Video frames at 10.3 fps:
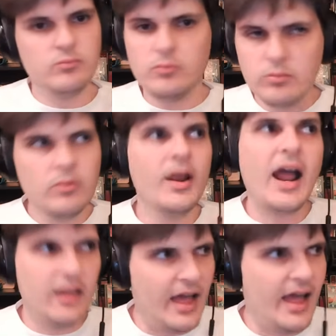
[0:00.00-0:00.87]
we
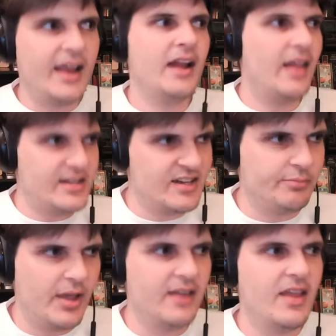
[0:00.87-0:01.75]
got a lot. I got a lot of stuff
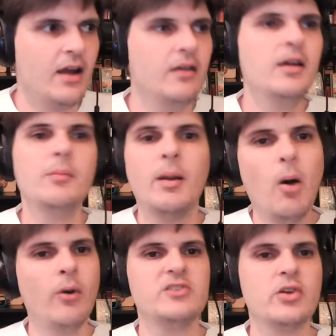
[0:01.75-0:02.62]
planned there, but I'm
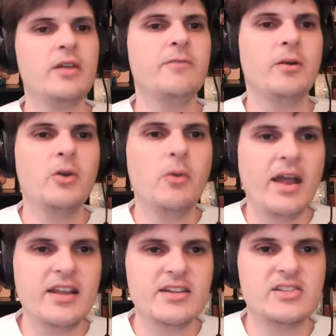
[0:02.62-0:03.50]
always looking for new
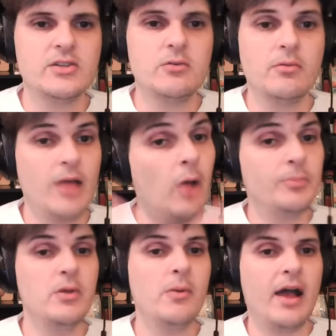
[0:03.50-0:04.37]
ideas to
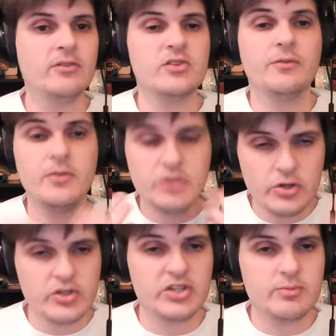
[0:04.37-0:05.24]
help you out. So if you
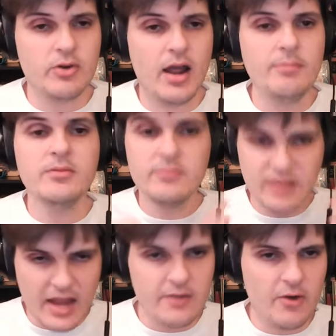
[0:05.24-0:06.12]
choose to subscribe,
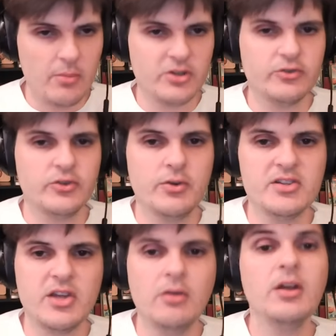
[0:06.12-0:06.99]
thank you very much for doing
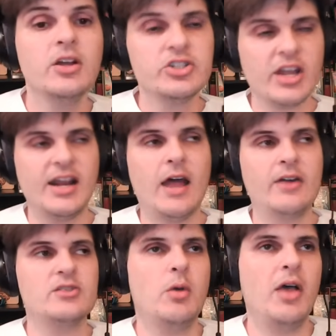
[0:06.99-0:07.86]
so. Check it out
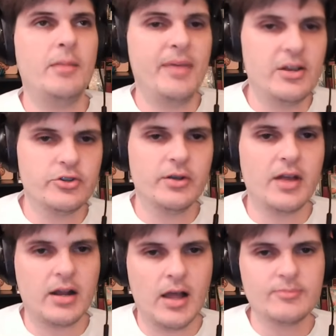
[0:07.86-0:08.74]
as well at
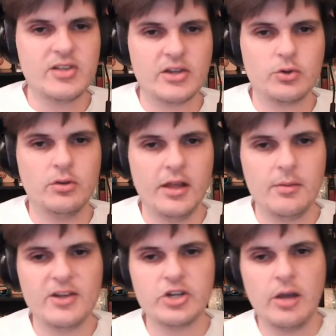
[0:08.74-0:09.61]
patreon.com slash
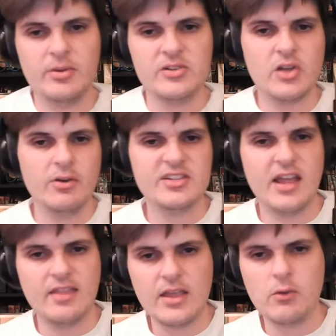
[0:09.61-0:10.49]
Orlando Magic Hub. And as always,
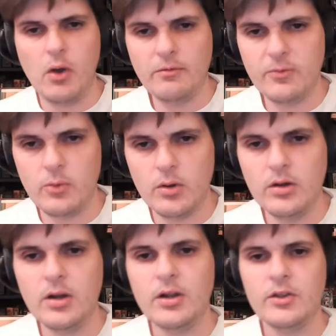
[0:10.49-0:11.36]
I thank you all for
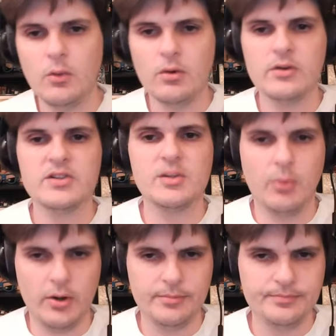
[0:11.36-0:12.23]
your support.